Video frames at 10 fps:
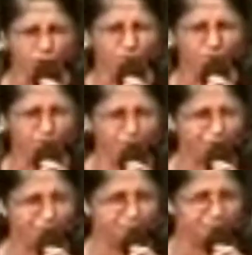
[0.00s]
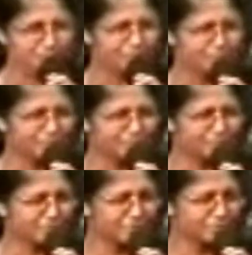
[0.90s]

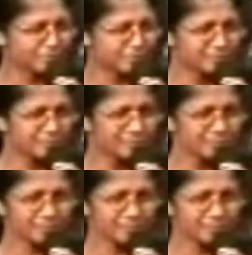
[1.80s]
Nothing is said.